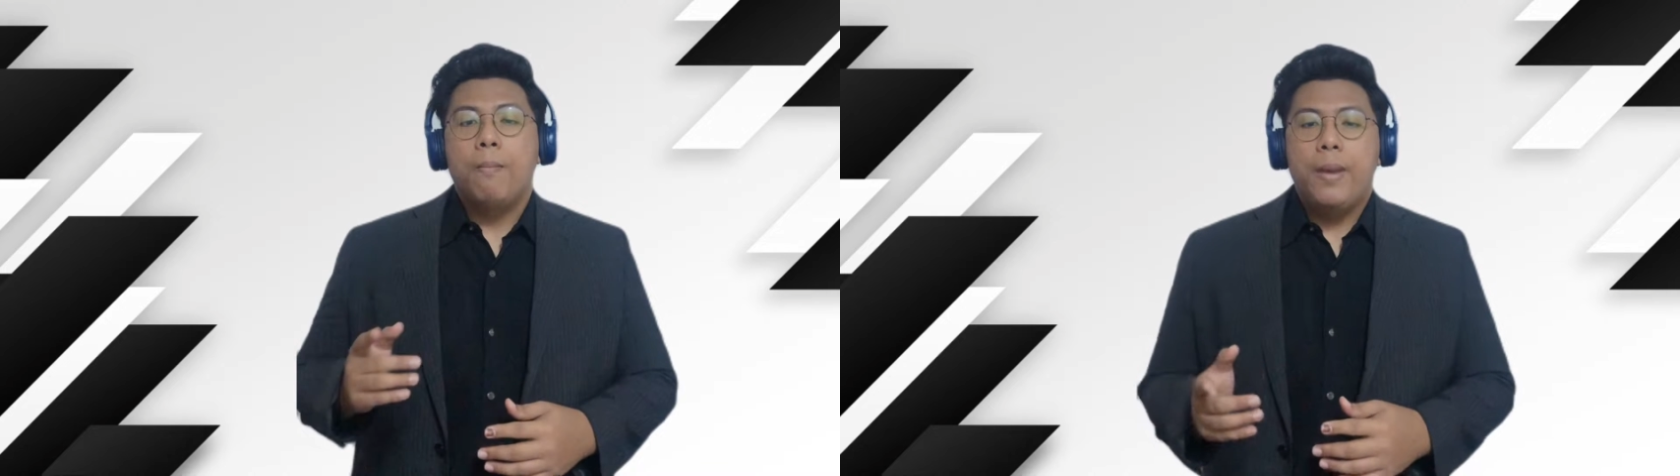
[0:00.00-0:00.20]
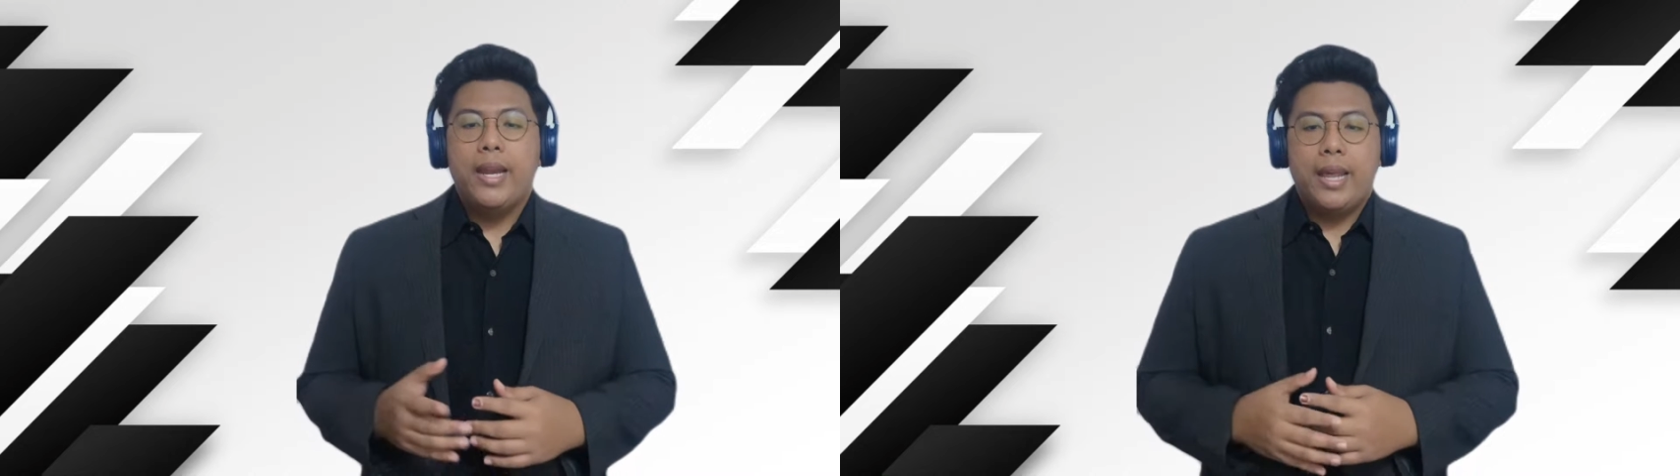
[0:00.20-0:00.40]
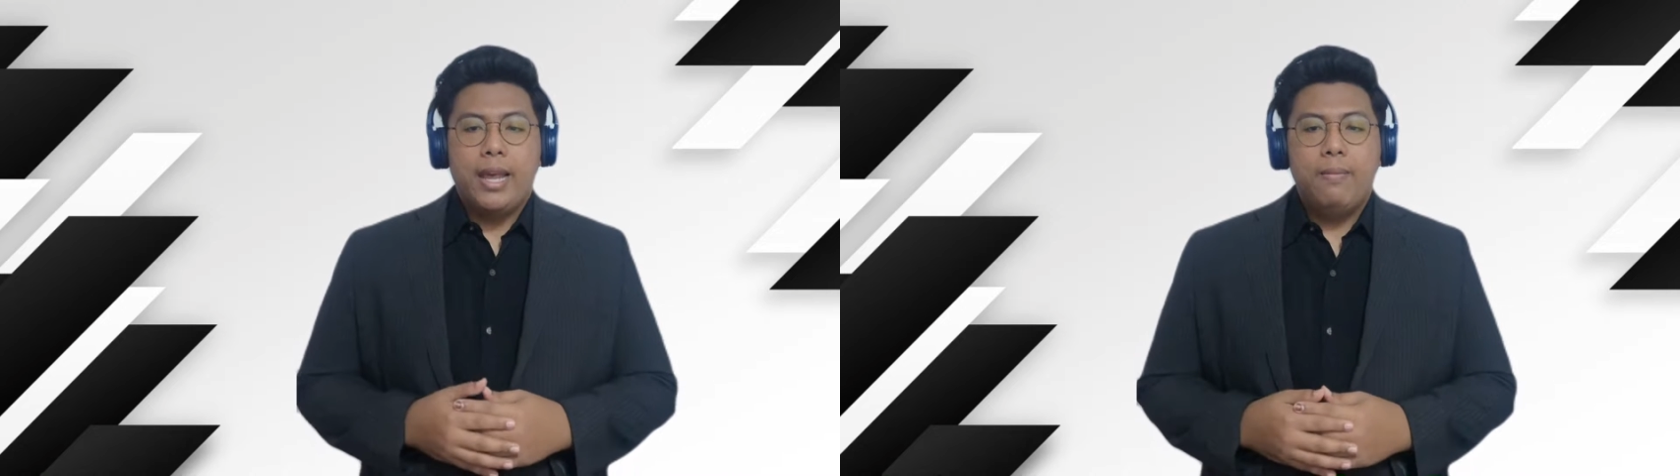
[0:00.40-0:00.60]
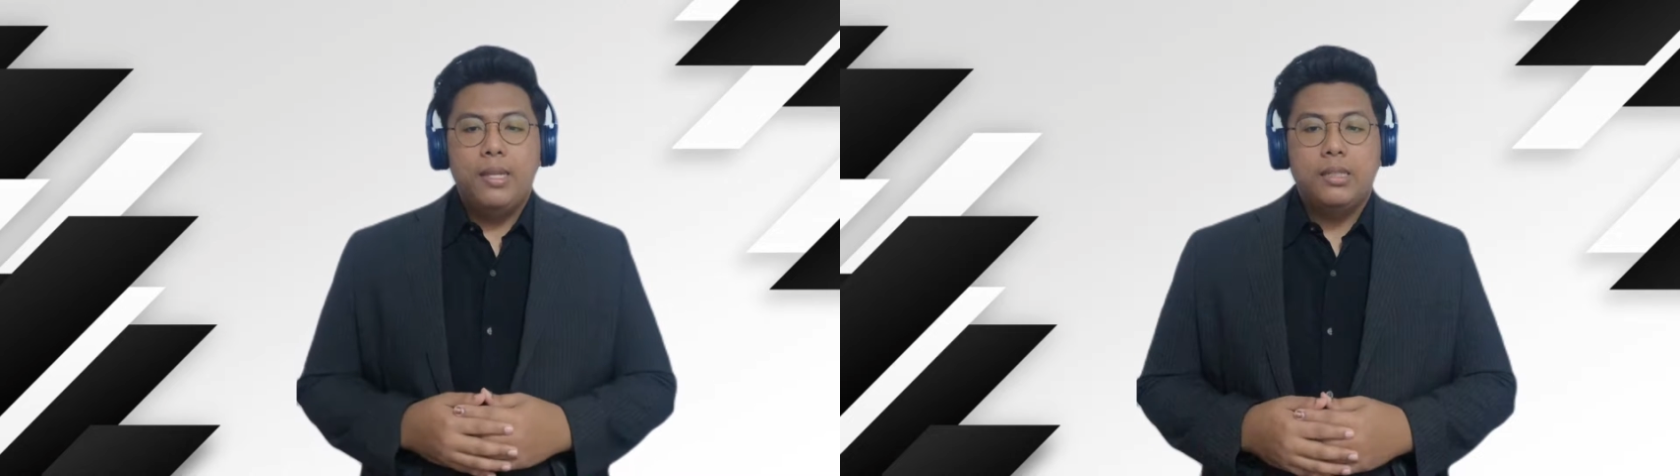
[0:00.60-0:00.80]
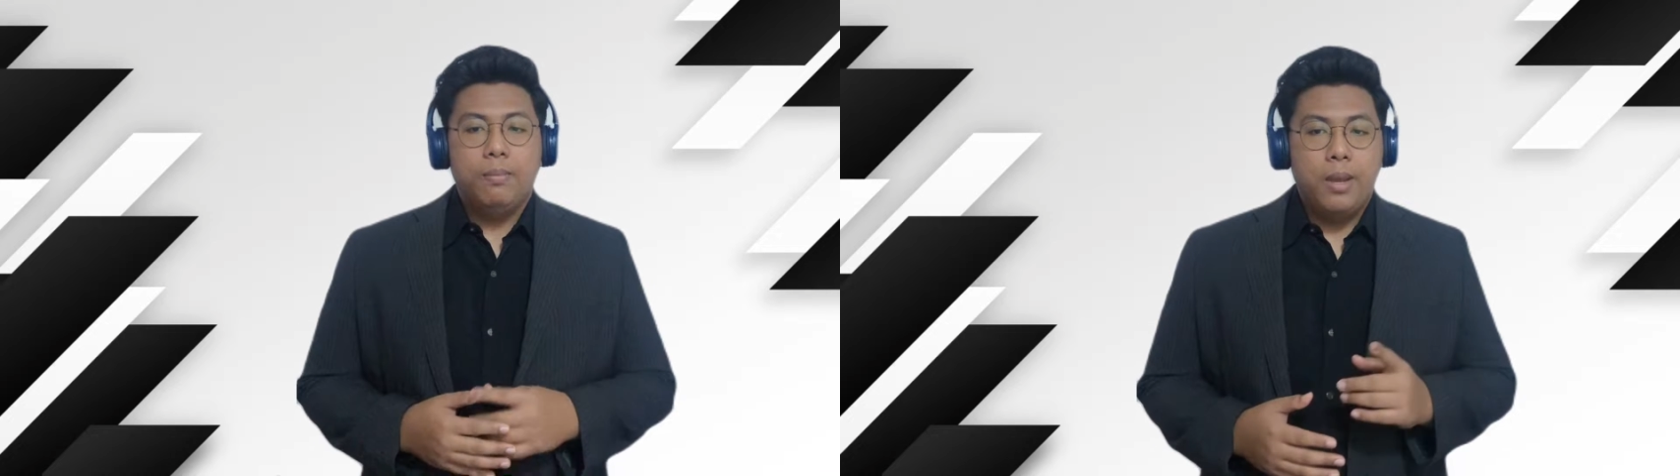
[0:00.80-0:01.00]
Bad
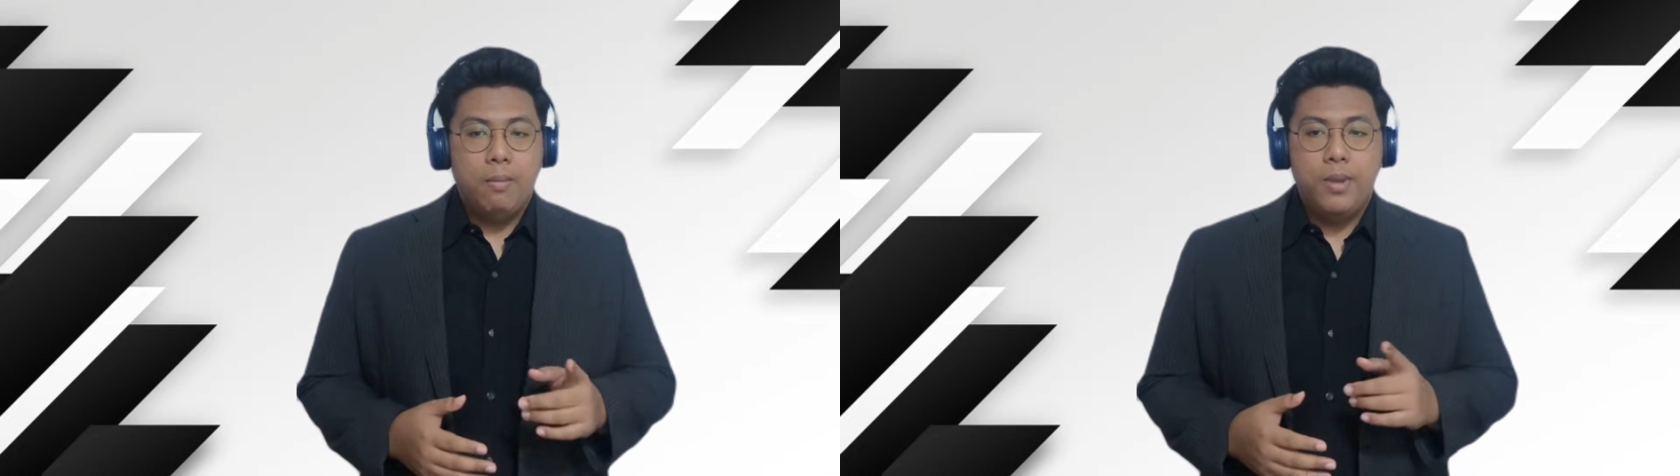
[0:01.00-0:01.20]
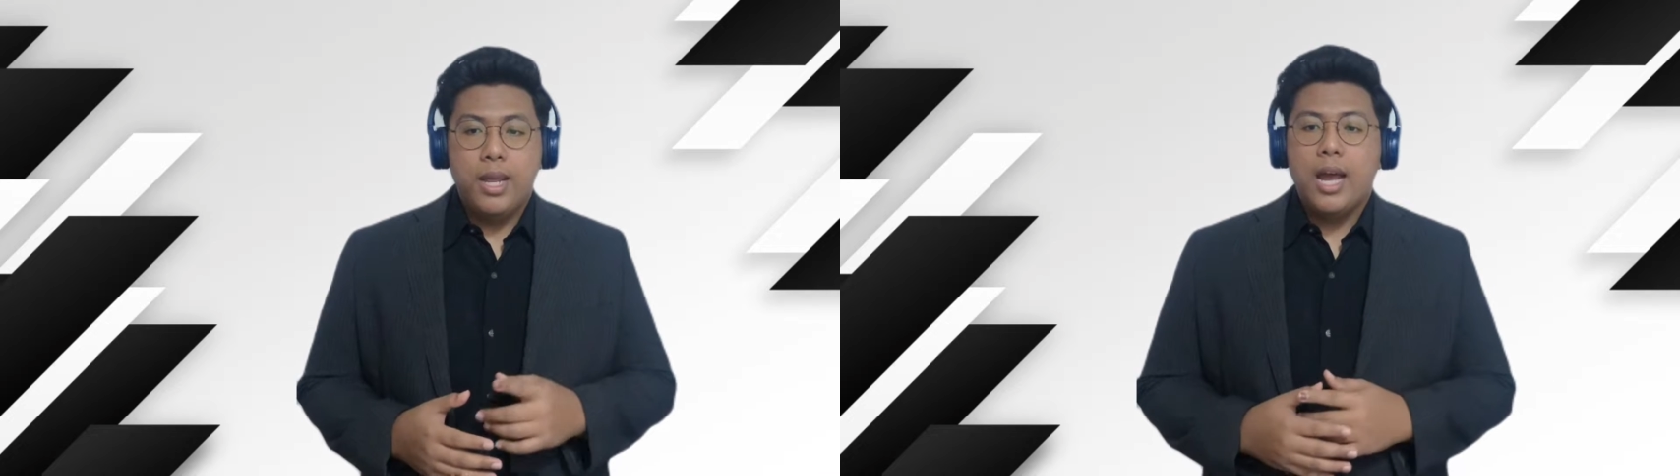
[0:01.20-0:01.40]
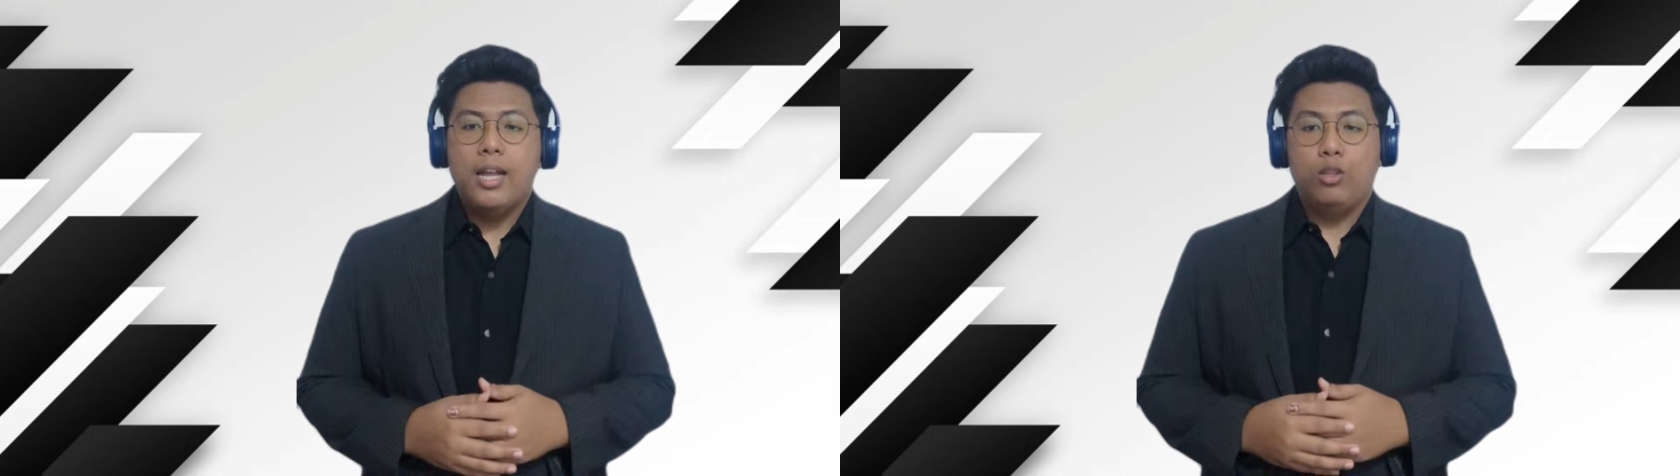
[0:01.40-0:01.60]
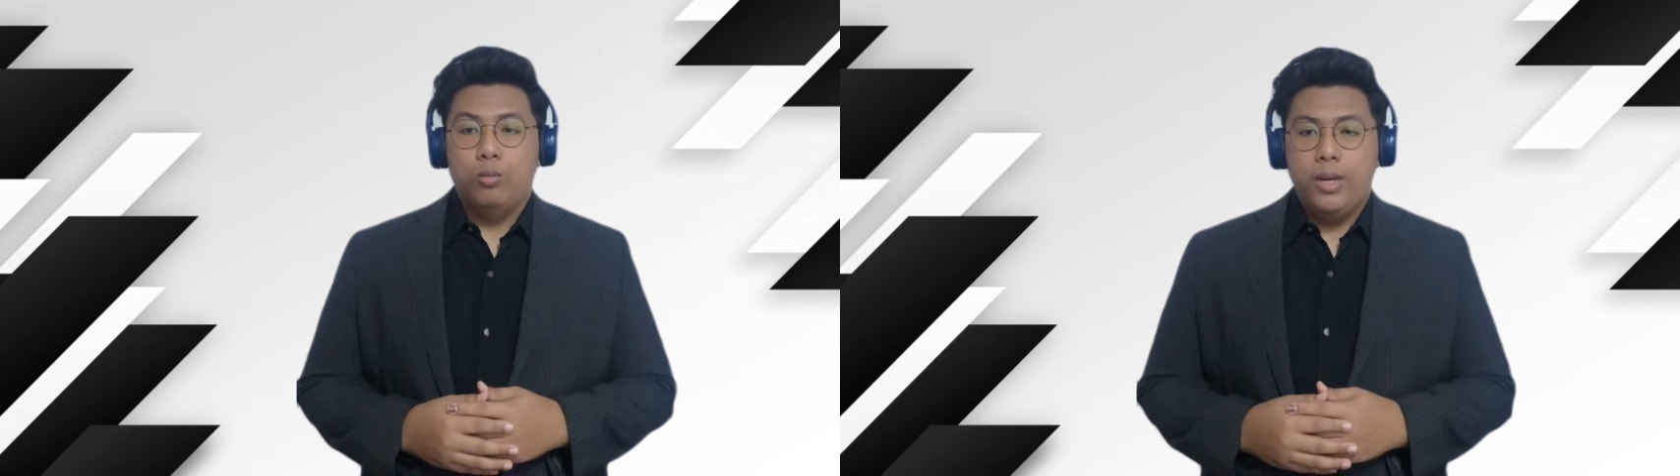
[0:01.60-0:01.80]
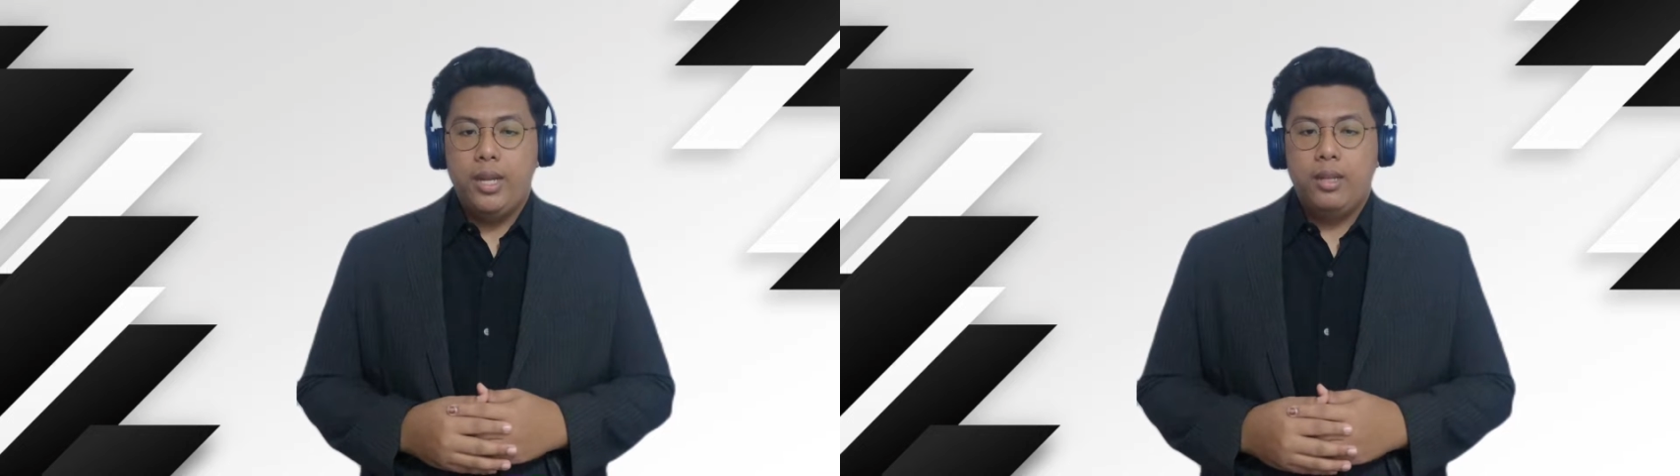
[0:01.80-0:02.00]
habits may be hard to
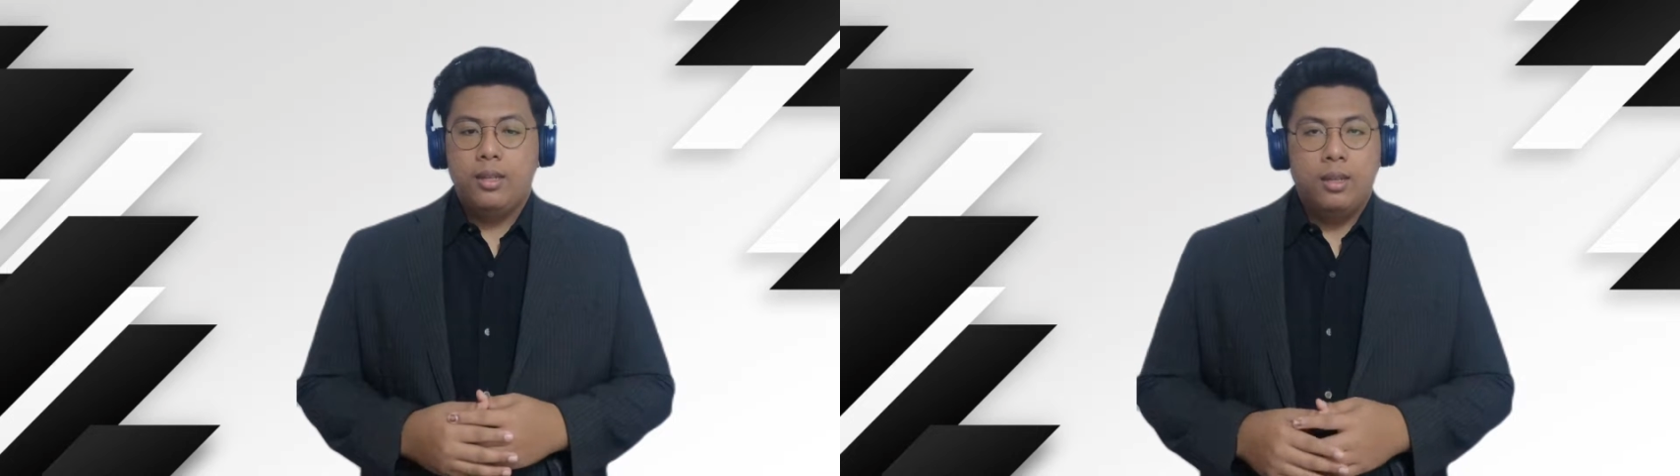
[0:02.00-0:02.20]
break,